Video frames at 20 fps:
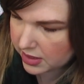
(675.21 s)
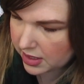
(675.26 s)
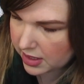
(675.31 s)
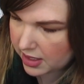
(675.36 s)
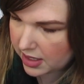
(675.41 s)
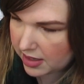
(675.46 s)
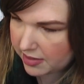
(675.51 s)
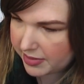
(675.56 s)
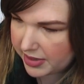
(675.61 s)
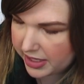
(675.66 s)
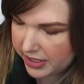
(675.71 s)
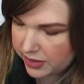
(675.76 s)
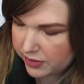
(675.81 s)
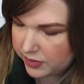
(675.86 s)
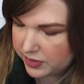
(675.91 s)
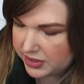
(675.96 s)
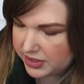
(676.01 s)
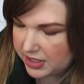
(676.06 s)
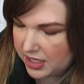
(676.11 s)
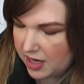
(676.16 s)
I
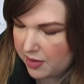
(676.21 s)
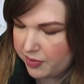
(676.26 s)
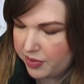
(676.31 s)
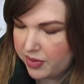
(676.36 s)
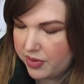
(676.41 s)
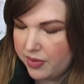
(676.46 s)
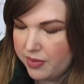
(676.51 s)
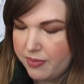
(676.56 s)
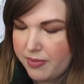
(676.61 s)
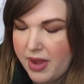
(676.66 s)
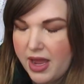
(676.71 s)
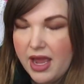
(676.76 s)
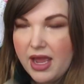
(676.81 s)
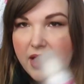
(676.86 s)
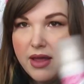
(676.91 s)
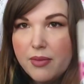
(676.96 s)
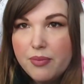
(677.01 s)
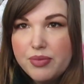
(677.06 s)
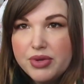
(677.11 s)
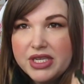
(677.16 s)
used up
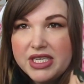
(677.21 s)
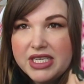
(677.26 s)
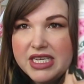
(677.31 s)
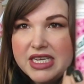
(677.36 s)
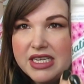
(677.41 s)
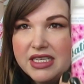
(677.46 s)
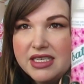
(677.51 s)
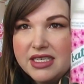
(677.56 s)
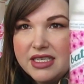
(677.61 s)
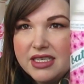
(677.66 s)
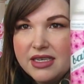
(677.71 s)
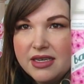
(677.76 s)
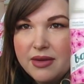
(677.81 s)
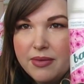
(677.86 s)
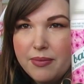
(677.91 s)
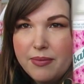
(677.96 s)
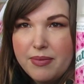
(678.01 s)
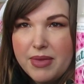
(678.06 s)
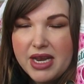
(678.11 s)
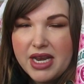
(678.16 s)
my Batiste
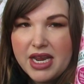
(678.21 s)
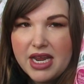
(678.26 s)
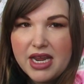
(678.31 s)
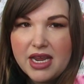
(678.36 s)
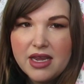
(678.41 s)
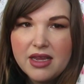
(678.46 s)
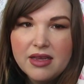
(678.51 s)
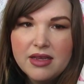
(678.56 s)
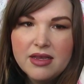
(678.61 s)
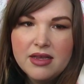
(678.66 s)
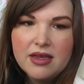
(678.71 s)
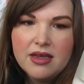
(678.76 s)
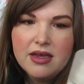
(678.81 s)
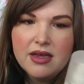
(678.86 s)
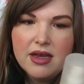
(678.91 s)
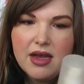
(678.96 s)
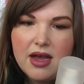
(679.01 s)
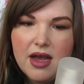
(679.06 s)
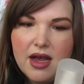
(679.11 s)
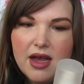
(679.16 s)
Mini
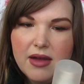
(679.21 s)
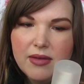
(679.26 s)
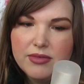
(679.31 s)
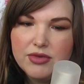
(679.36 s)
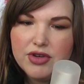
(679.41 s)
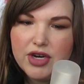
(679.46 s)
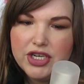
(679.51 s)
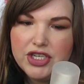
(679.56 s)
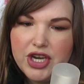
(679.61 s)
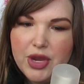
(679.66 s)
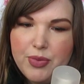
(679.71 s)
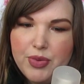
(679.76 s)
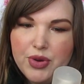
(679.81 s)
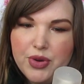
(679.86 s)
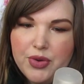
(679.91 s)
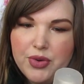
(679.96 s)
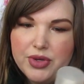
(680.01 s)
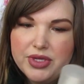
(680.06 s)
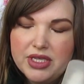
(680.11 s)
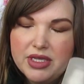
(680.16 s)
Dry
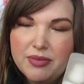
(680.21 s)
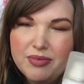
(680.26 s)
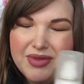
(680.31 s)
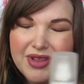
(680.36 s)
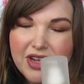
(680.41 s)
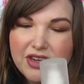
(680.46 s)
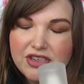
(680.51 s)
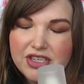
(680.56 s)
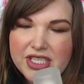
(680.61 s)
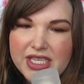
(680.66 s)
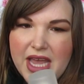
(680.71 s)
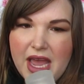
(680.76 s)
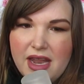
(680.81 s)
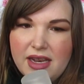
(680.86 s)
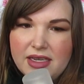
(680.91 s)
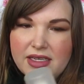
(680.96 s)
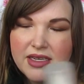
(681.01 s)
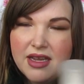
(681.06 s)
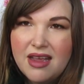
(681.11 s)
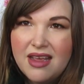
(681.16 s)
Shampoo. It's in the blush
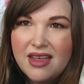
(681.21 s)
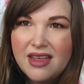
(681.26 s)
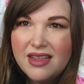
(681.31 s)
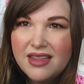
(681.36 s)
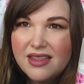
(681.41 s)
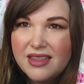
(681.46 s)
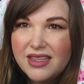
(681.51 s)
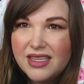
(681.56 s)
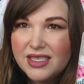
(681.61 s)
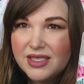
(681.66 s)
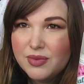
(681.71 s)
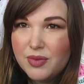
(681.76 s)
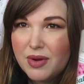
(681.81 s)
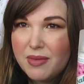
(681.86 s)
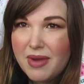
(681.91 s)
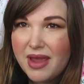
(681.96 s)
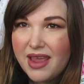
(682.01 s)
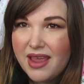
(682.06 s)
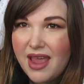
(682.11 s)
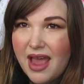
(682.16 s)
scent. This is one
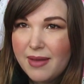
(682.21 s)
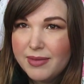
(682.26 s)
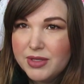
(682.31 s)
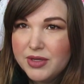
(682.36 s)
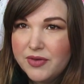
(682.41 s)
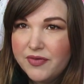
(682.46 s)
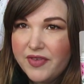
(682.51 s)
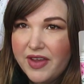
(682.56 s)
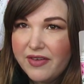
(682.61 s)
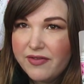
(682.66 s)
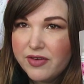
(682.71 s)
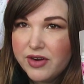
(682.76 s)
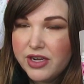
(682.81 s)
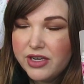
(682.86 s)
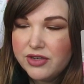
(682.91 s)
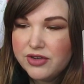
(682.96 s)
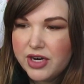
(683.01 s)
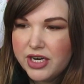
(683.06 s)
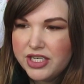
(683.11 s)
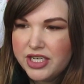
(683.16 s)
of my absolute
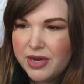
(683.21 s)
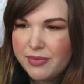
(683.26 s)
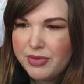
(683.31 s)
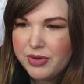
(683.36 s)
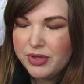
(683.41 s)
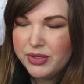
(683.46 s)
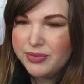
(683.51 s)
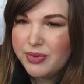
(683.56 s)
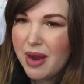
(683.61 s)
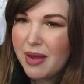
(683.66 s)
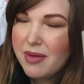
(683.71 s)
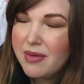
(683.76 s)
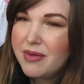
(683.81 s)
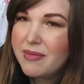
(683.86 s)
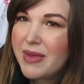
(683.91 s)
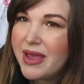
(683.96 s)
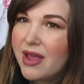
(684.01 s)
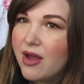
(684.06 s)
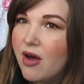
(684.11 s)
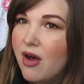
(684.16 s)
favorite dry shampoos. Probably
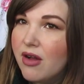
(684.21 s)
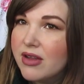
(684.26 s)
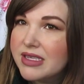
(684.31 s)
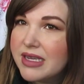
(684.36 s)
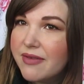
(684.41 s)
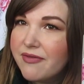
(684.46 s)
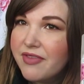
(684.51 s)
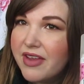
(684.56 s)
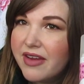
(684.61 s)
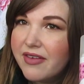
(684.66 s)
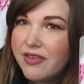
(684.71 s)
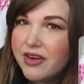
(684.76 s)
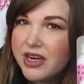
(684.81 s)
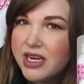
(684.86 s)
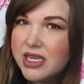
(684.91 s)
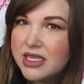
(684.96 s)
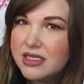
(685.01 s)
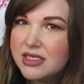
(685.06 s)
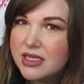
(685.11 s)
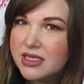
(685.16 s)
my all-time
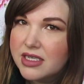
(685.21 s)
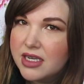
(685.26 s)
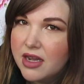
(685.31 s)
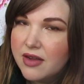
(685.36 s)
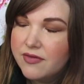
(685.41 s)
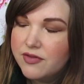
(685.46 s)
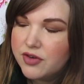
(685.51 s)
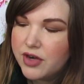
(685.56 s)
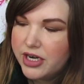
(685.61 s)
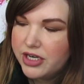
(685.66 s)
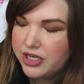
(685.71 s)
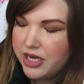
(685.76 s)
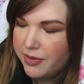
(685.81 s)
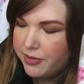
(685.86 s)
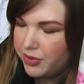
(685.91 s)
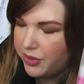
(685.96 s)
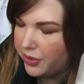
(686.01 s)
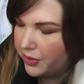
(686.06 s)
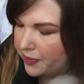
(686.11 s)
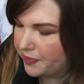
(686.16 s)
favorite is the Dove Dry
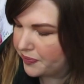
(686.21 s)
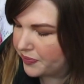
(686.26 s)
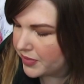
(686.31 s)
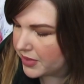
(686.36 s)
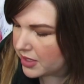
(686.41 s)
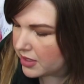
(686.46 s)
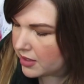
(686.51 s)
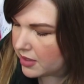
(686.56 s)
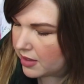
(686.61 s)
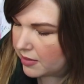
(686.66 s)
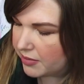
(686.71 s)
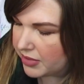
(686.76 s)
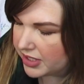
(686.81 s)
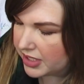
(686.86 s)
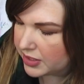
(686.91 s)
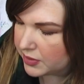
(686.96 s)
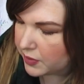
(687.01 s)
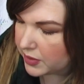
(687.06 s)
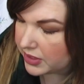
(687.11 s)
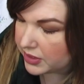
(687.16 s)
Shampoo, but
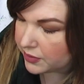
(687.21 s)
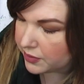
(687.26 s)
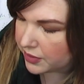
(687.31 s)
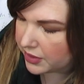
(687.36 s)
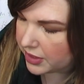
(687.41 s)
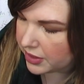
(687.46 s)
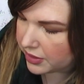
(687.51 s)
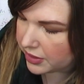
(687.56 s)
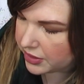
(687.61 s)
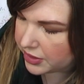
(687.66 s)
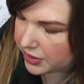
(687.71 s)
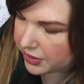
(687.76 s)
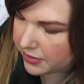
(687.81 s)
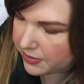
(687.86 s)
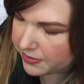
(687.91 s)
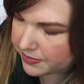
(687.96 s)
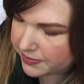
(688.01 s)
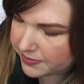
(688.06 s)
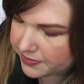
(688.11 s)
this one is really good too.